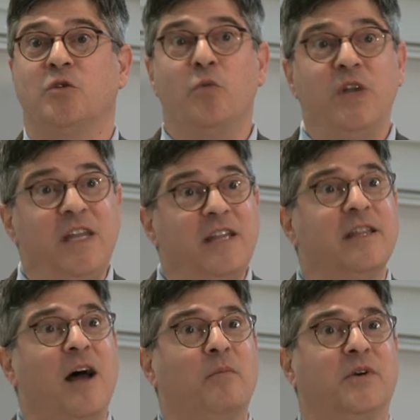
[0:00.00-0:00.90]
So we need
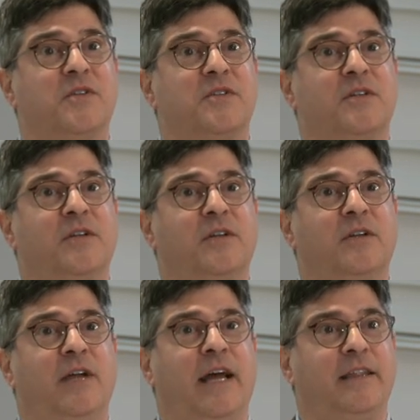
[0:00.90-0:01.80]
numbers,
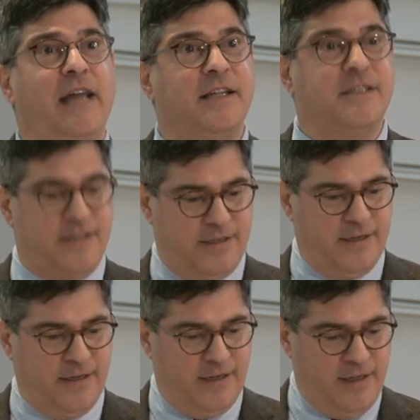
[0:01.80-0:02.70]
and that's
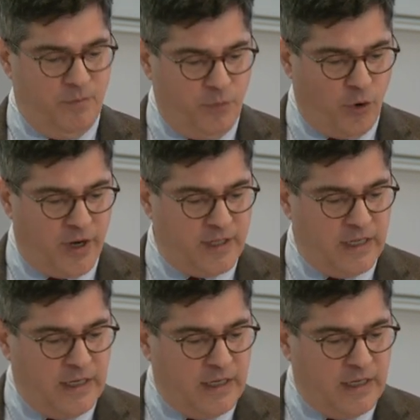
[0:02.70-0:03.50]
important.